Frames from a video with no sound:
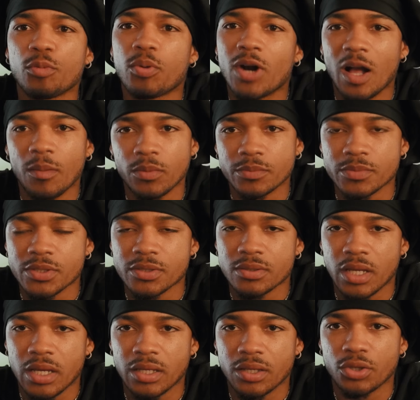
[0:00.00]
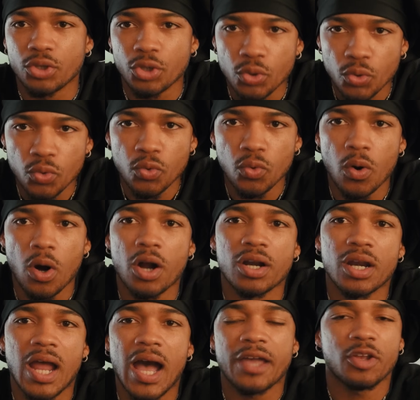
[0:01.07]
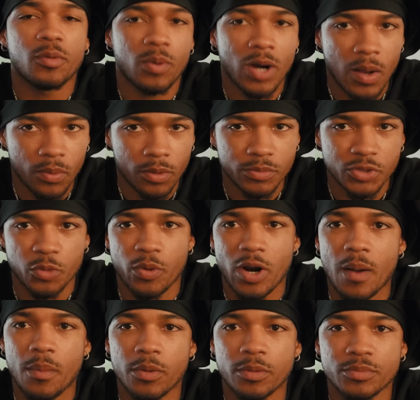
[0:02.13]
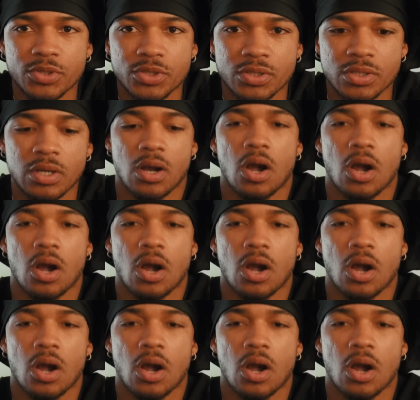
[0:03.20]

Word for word: your problems like you are not your problems your problems